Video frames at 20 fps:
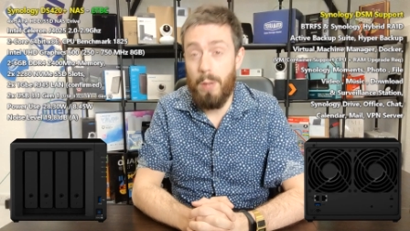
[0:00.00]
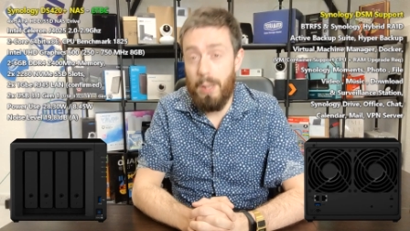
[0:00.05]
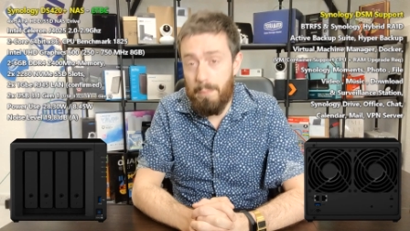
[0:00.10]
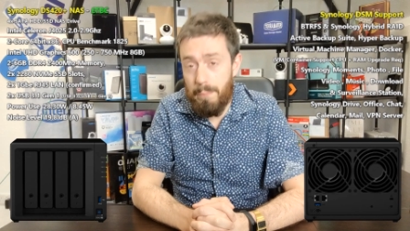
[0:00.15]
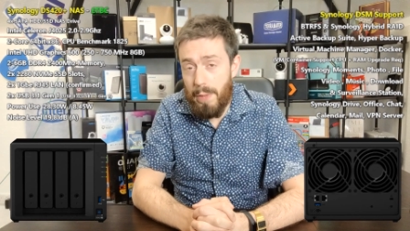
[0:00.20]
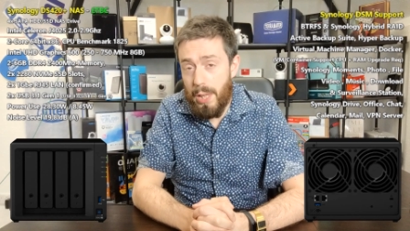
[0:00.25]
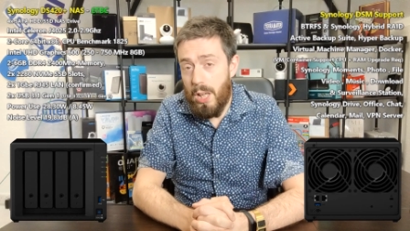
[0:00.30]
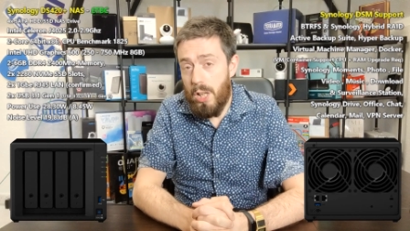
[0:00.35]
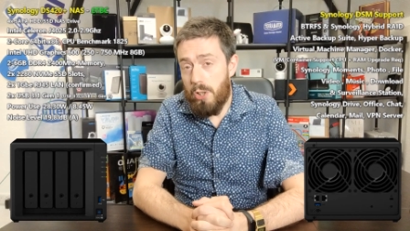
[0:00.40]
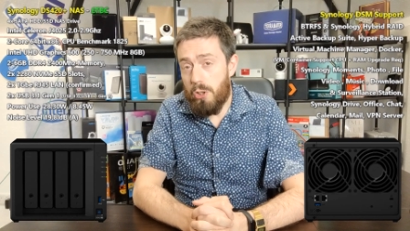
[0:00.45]

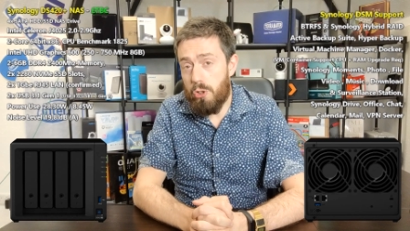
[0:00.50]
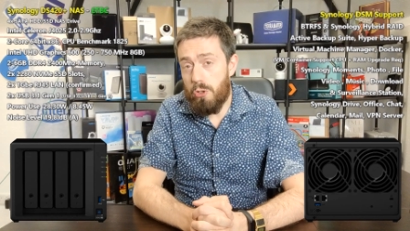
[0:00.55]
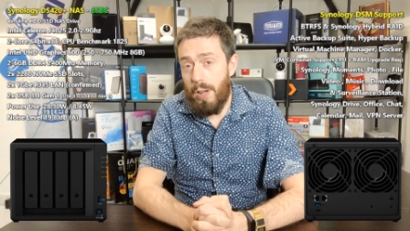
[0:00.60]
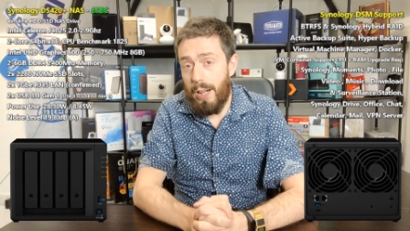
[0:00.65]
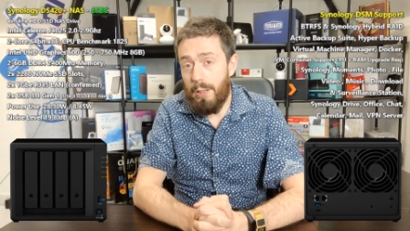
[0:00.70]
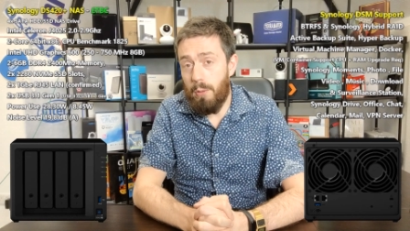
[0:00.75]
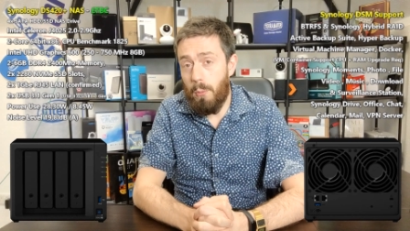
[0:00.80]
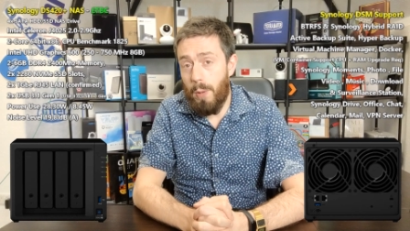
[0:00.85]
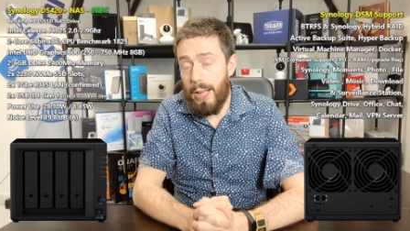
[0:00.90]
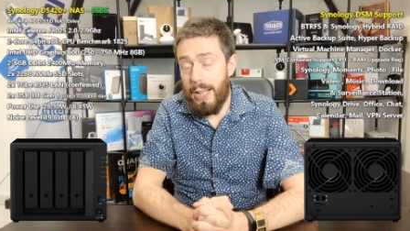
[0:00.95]
Well,
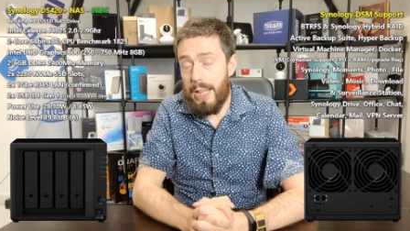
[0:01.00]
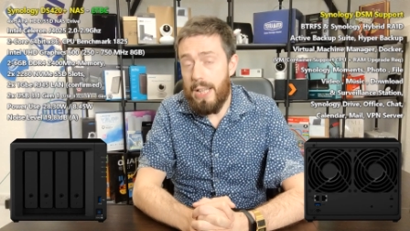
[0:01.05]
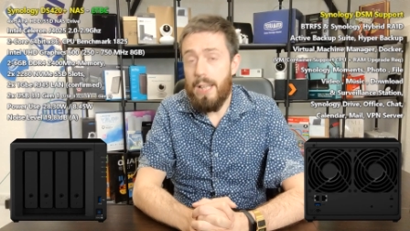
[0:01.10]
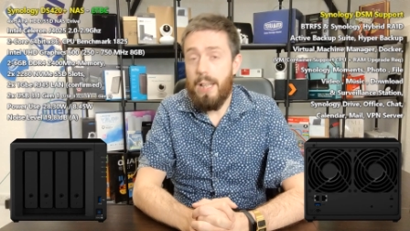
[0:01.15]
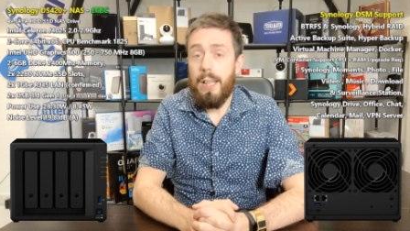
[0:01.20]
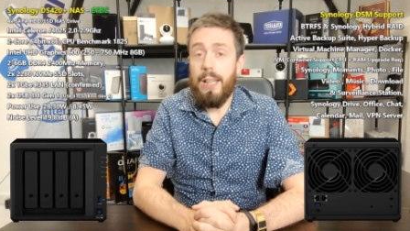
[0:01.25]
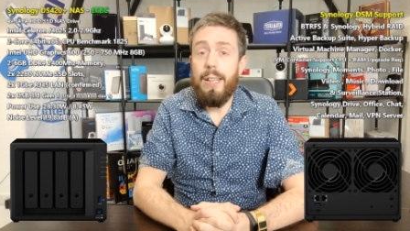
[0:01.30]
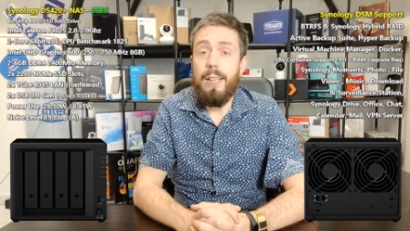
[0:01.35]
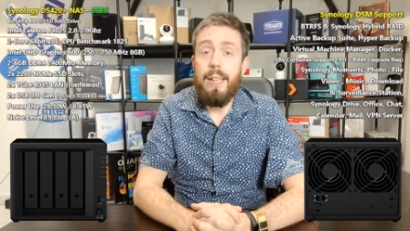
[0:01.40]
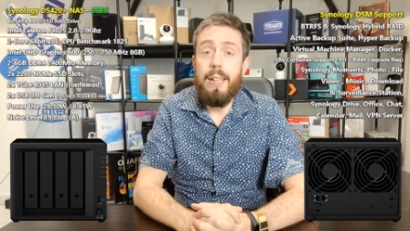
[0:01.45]
straight away,
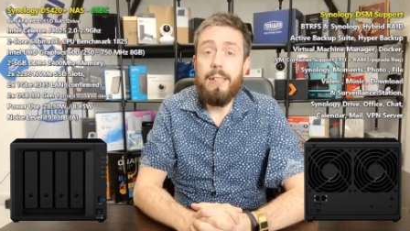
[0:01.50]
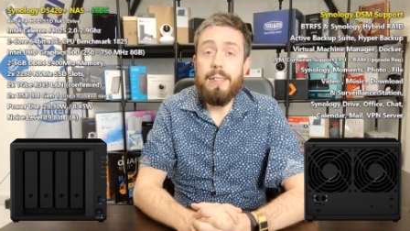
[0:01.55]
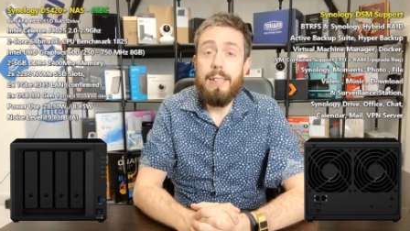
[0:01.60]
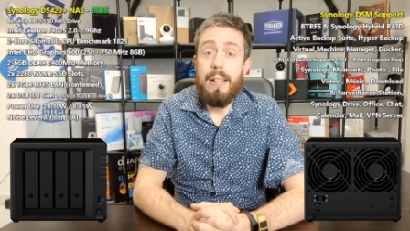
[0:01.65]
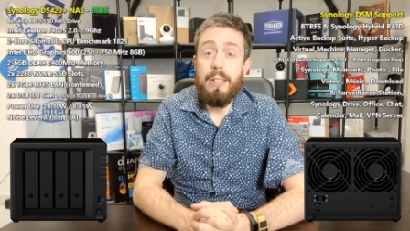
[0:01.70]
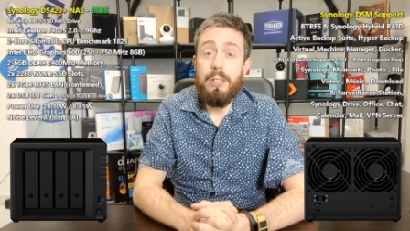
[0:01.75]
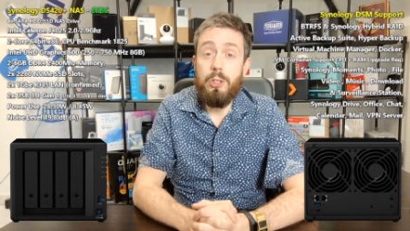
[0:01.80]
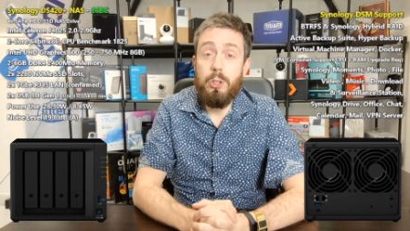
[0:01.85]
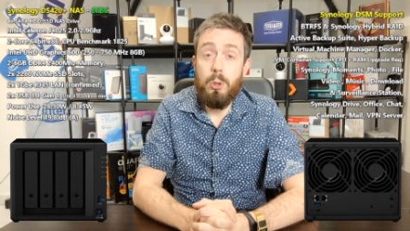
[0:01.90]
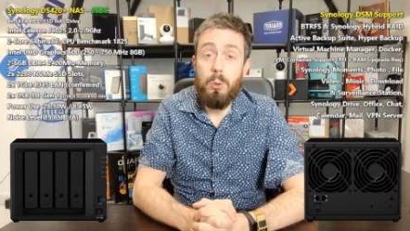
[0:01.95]
it is
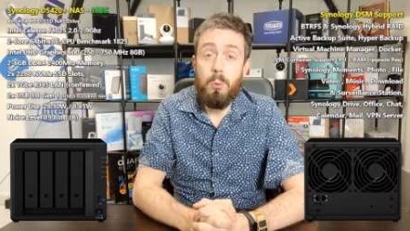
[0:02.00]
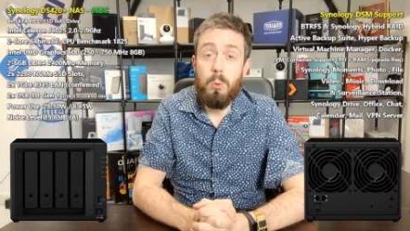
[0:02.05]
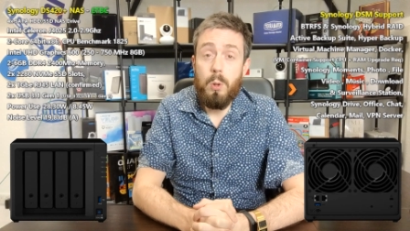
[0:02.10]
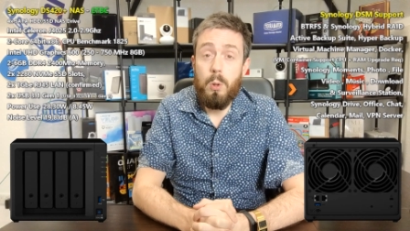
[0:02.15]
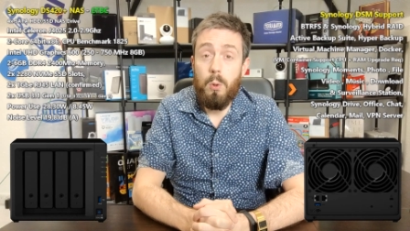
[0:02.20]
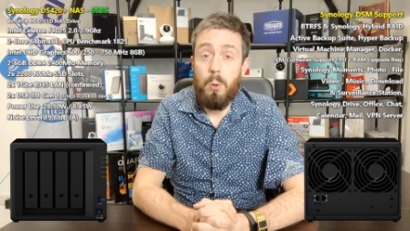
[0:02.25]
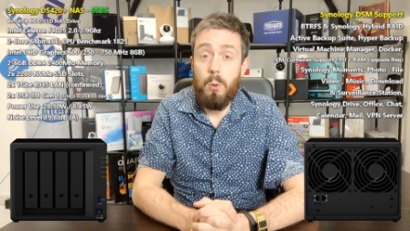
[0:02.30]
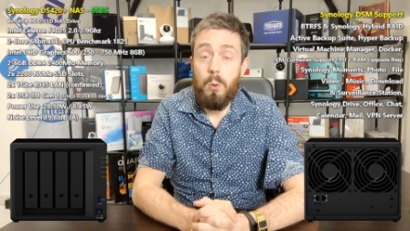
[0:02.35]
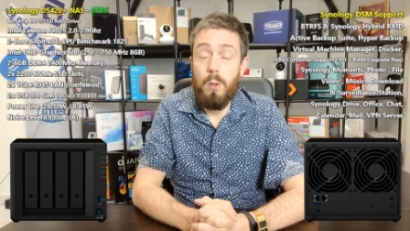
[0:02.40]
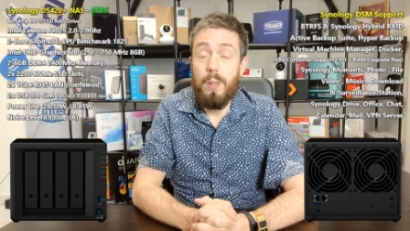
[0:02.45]
a
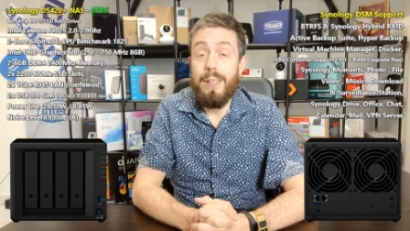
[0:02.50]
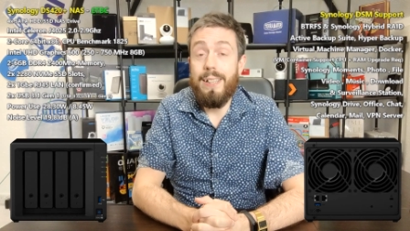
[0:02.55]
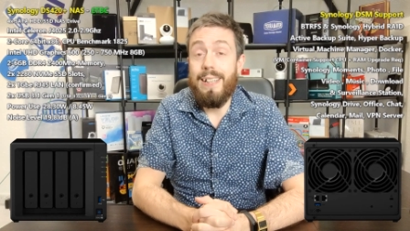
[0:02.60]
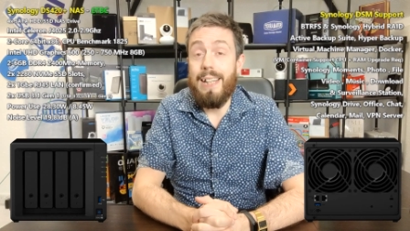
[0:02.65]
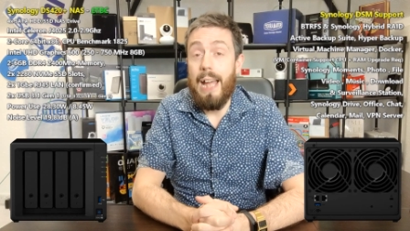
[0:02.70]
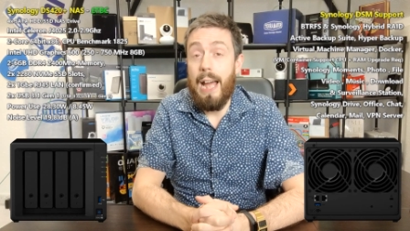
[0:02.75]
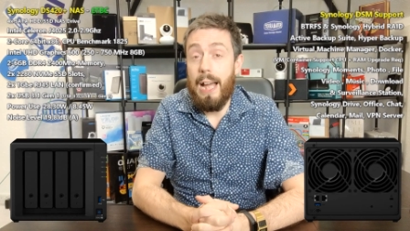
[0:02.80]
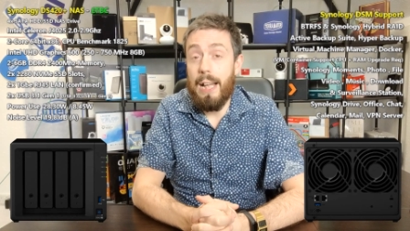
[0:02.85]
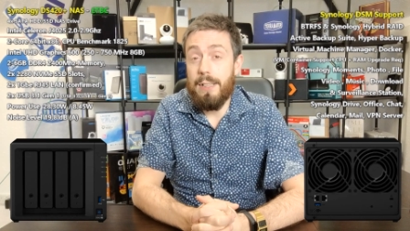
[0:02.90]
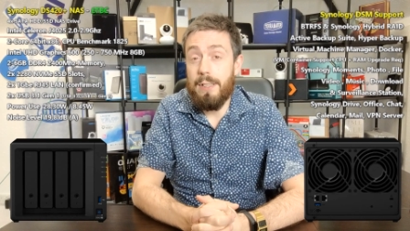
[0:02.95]
dual-core
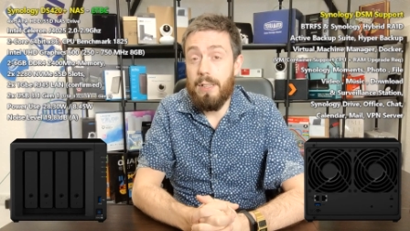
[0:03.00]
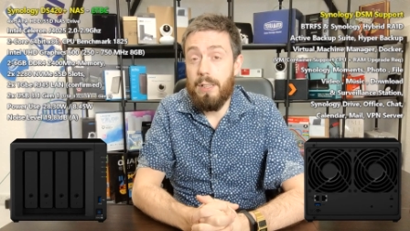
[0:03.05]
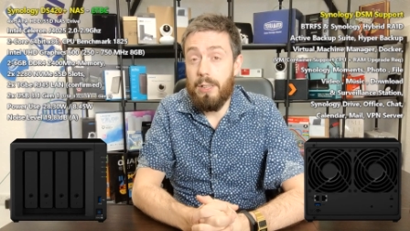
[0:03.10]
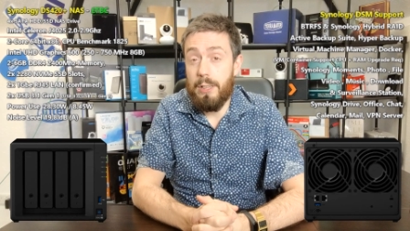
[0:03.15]
N A S.